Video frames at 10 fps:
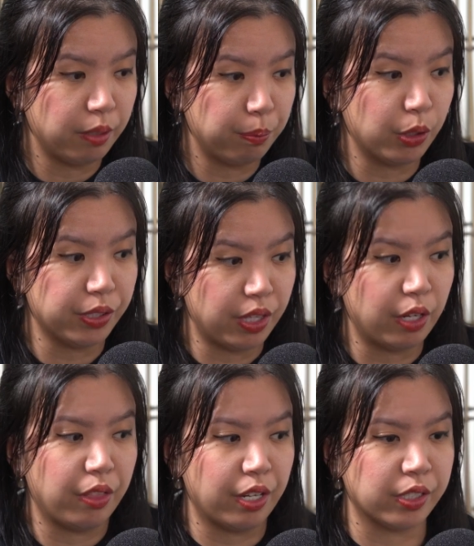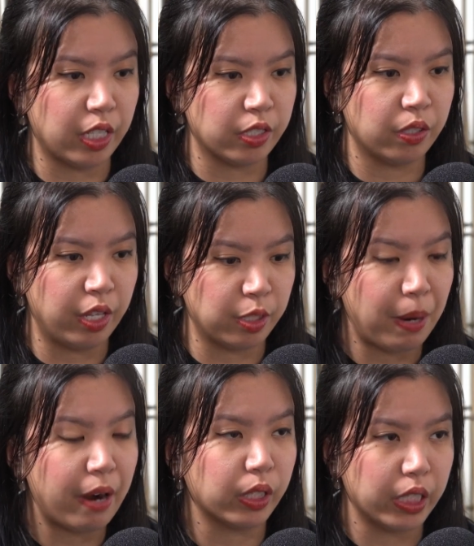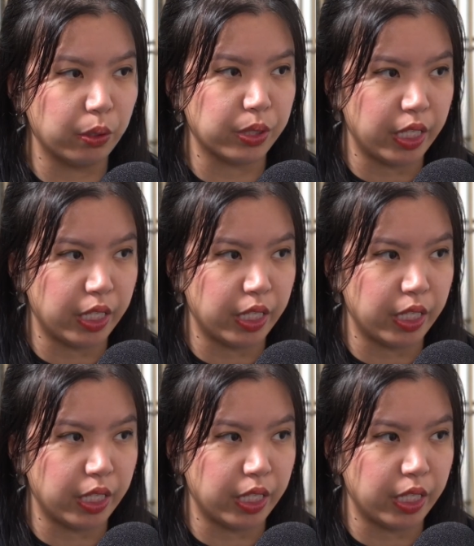Yeah. Because there's parallels